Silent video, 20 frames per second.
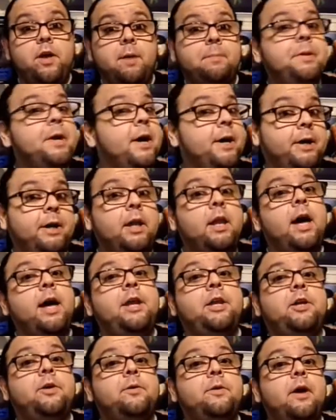I'm not going to
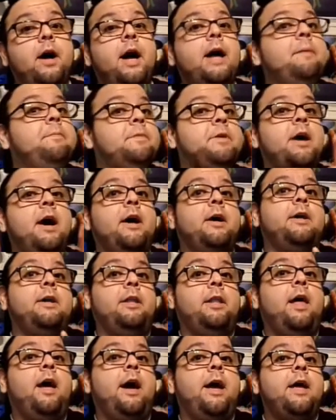lie to
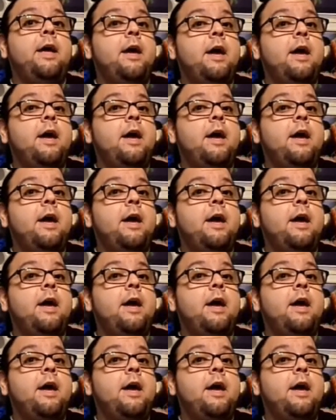you.